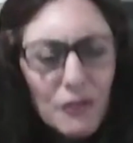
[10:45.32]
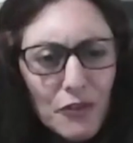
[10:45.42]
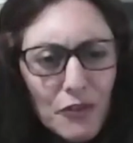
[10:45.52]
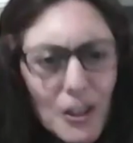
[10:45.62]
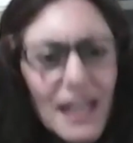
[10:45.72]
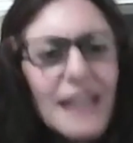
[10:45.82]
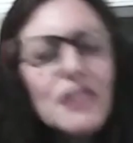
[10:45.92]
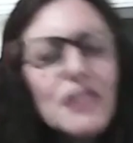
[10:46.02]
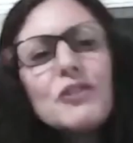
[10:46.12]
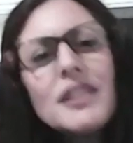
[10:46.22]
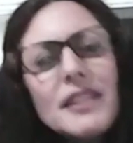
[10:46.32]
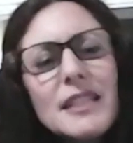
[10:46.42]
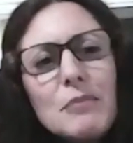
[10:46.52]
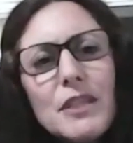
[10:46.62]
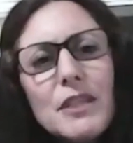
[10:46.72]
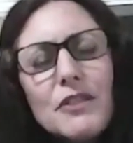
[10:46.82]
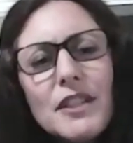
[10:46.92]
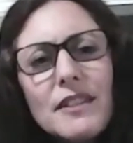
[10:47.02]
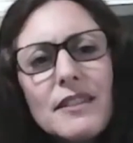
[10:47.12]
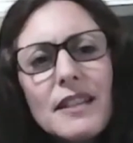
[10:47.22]
fully enter into the
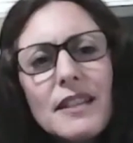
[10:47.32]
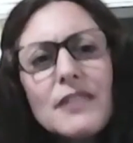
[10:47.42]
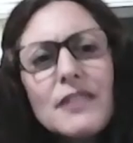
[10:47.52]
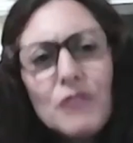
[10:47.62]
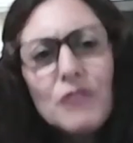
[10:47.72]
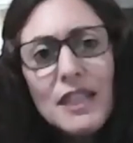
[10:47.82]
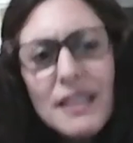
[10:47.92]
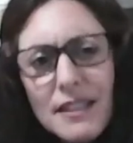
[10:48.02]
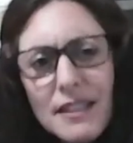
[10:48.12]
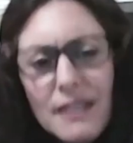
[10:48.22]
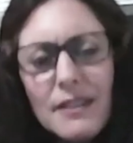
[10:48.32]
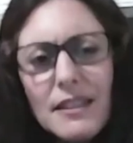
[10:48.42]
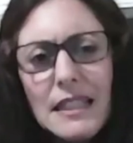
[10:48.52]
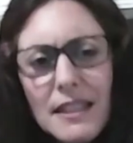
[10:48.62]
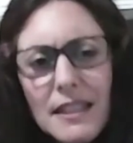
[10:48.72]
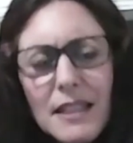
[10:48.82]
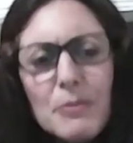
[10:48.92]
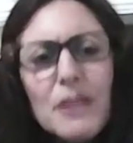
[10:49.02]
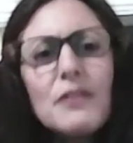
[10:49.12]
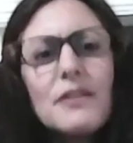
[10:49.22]
experience, and to fully enter into the
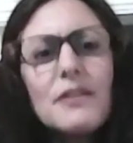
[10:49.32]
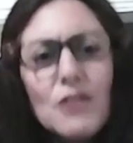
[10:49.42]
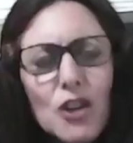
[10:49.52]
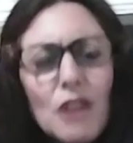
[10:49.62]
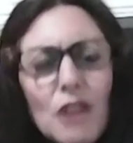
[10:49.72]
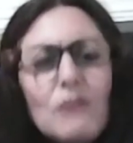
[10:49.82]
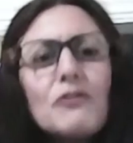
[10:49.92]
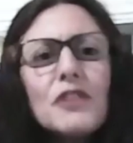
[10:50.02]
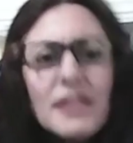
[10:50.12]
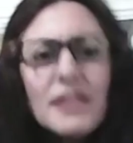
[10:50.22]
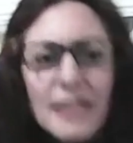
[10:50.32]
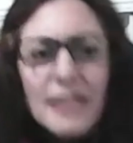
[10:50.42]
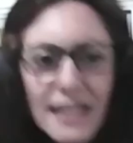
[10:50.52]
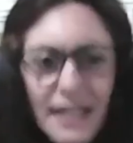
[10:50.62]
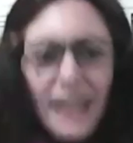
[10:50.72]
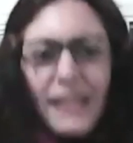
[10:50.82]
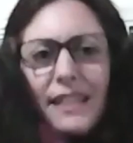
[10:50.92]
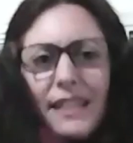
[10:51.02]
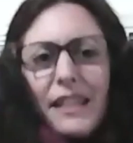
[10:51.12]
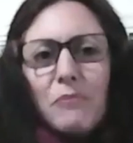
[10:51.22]
experience, the child first needs to get
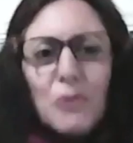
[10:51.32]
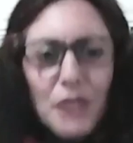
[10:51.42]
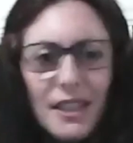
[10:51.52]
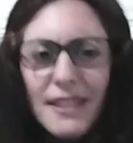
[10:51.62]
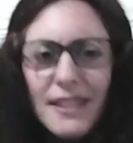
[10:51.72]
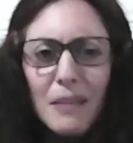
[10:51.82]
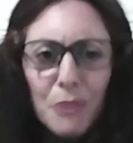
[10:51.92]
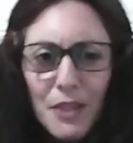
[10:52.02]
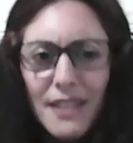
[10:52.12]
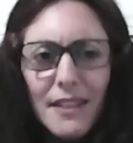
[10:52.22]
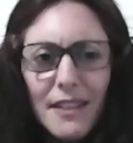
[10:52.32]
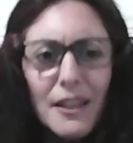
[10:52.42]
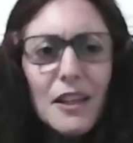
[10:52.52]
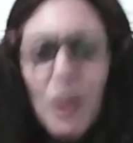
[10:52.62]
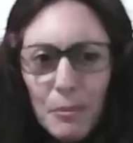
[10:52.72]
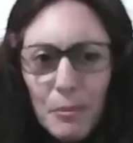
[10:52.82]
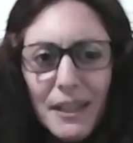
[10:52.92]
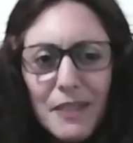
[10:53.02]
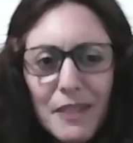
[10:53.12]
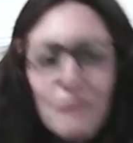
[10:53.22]
into their body, because that body is going to
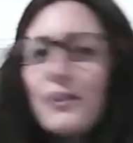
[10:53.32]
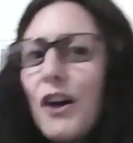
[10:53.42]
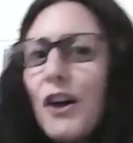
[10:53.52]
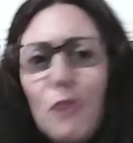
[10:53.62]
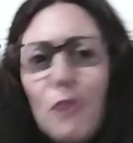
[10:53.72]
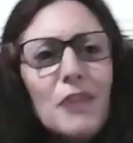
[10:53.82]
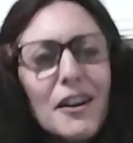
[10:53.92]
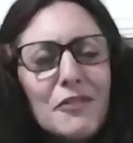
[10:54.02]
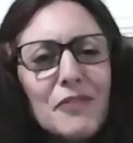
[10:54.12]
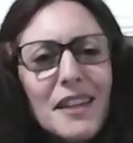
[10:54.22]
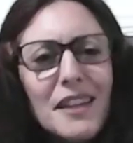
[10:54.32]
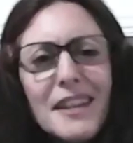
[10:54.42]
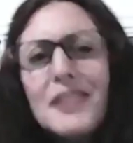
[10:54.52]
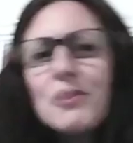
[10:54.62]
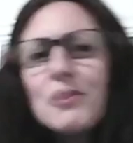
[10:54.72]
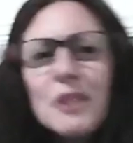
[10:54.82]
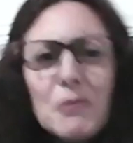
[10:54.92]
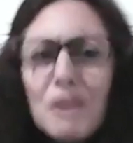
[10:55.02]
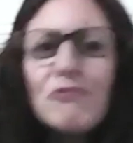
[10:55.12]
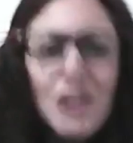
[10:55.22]
accompany them for their whole life. So we don't
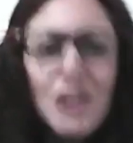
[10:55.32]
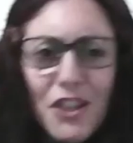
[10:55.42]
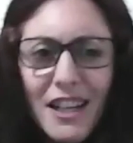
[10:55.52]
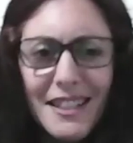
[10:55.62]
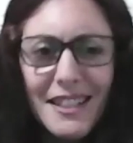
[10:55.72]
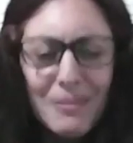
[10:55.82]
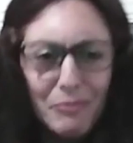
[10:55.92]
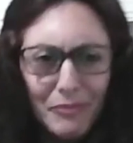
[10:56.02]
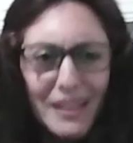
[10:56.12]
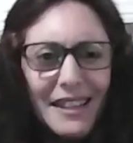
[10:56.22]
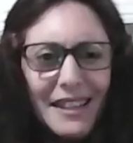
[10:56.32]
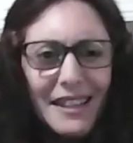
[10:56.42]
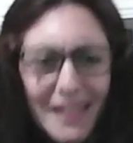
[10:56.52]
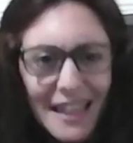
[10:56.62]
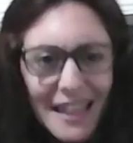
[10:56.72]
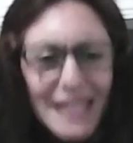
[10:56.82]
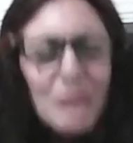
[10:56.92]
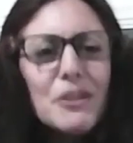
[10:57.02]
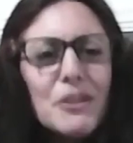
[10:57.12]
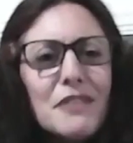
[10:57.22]
want to rush that
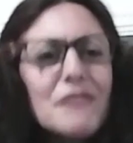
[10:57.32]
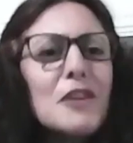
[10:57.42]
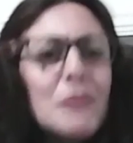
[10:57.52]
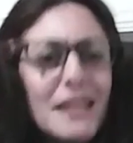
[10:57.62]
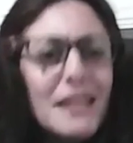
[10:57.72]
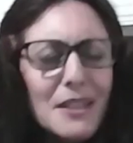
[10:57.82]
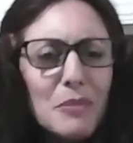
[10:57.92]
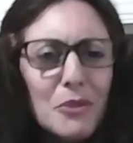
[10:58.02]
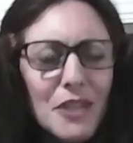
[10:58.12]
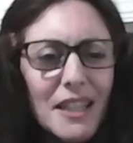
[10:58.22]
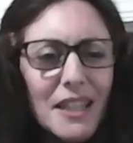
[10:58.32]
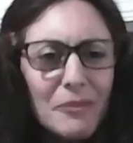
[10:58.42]
experience of coming into the body.